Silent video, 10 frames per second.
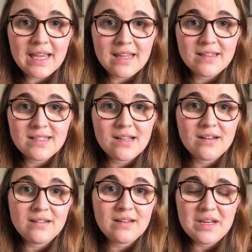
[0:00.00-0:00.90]
it in the
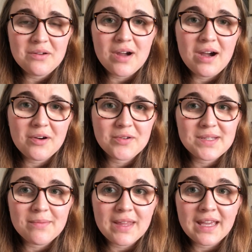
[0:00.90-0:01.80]
sun in your car or
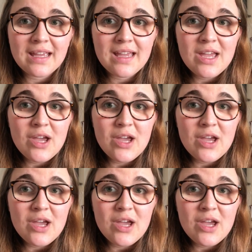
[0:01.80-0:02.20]
something,